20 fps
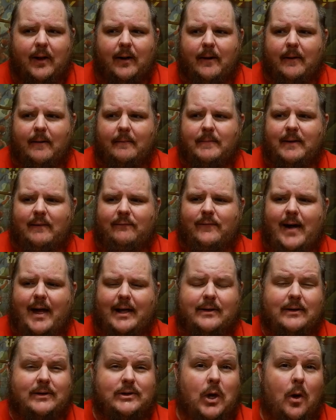In
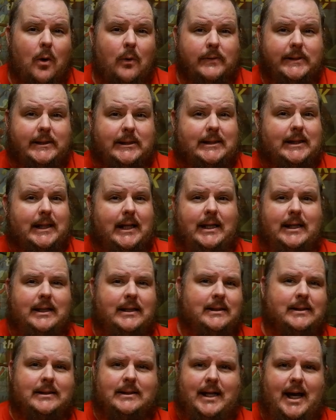fact, there's whole
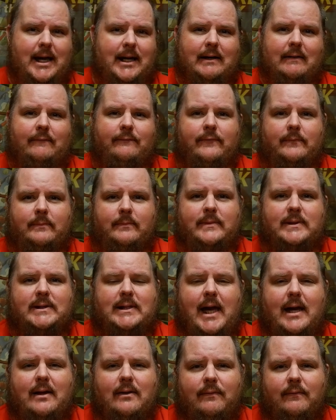scenes taken from
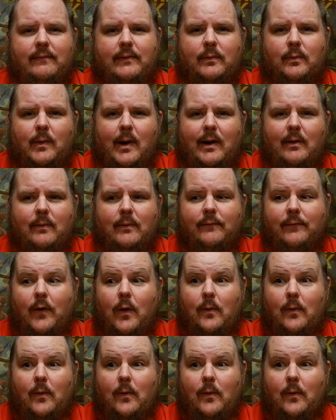Cycle of the Werewolf,